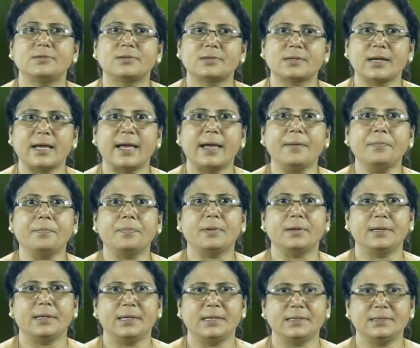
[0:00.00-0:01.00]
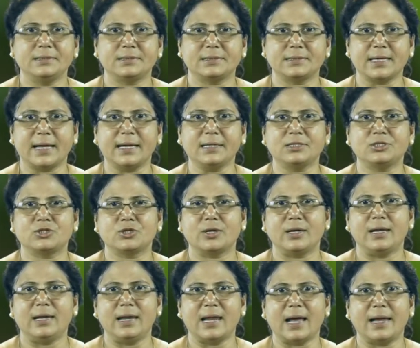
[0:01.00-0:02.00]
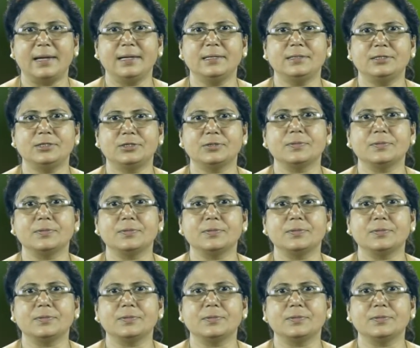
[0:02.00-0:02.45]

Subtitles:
trap insect light.